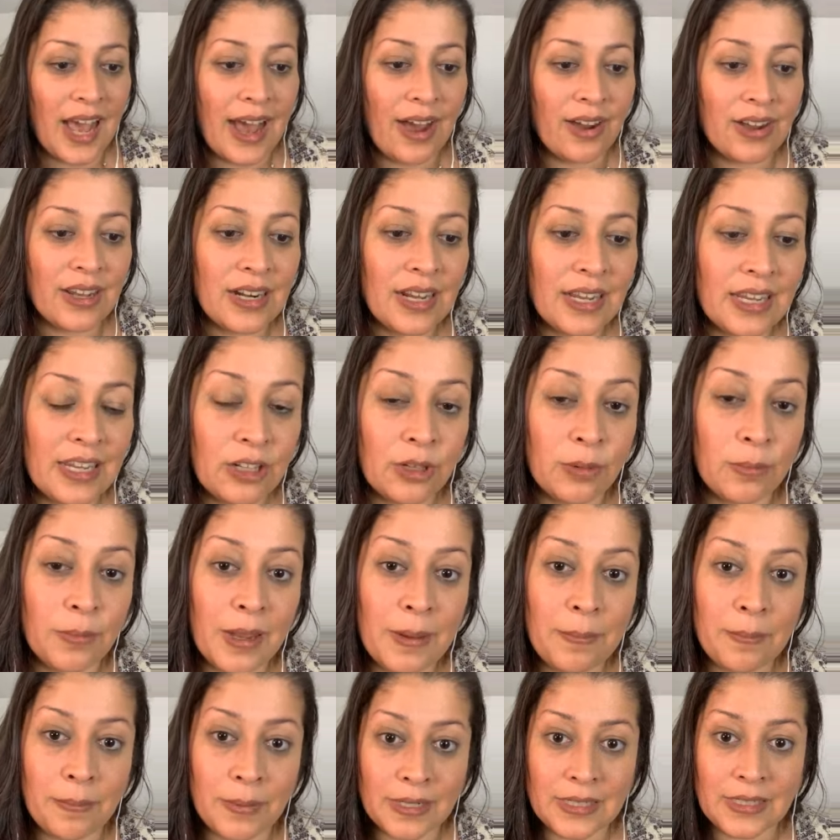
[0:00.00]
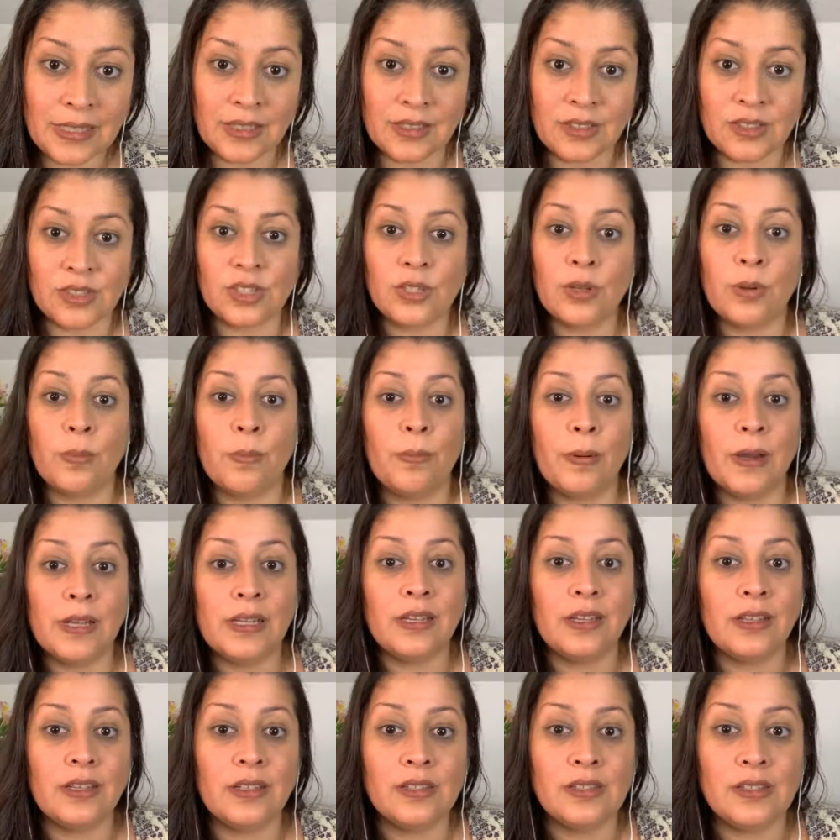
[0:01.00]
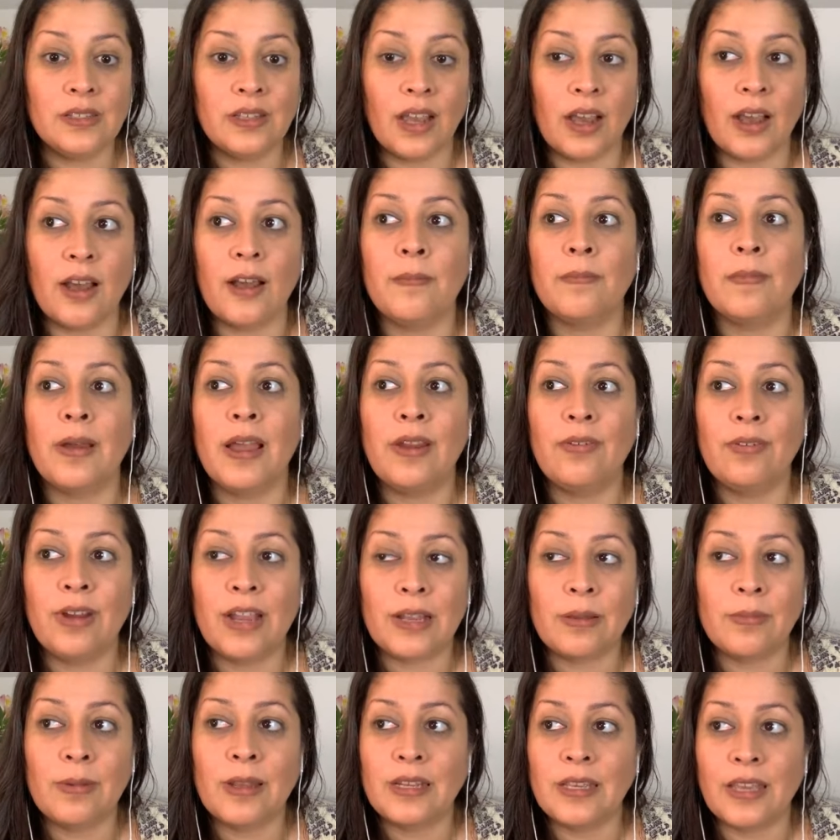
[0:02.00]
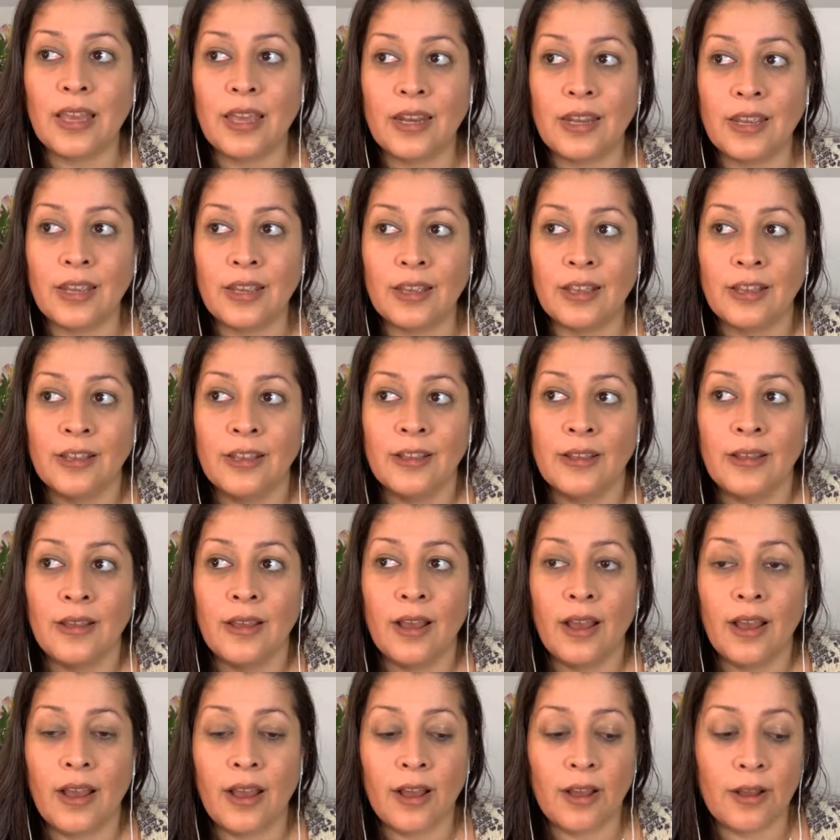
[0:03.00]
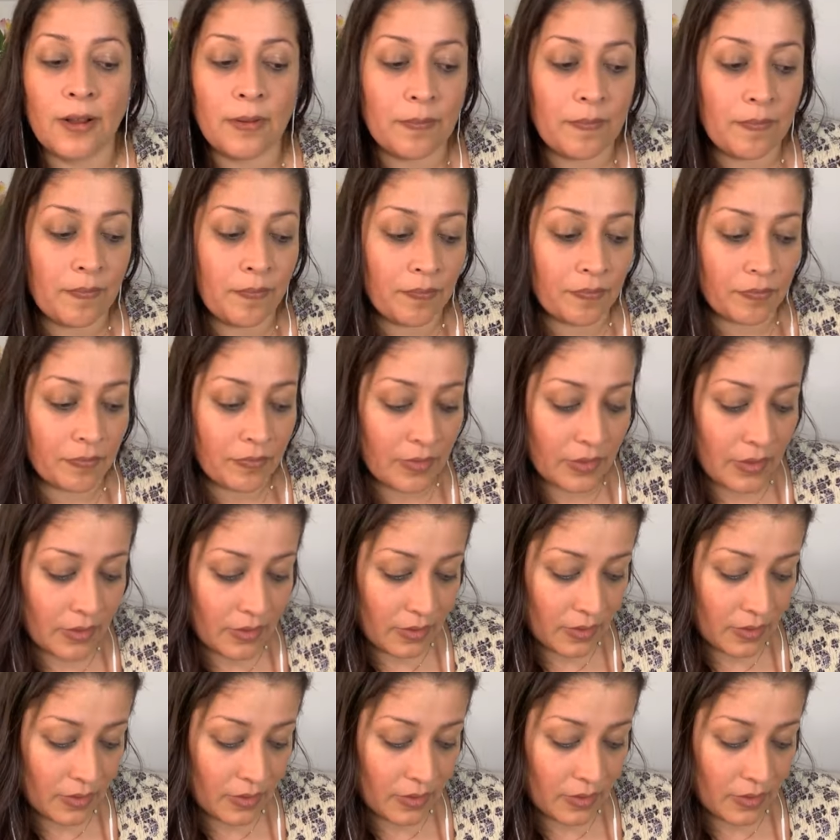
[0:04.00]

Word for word: How can I heal my bunions? So, bunion, um, I recommend getting um,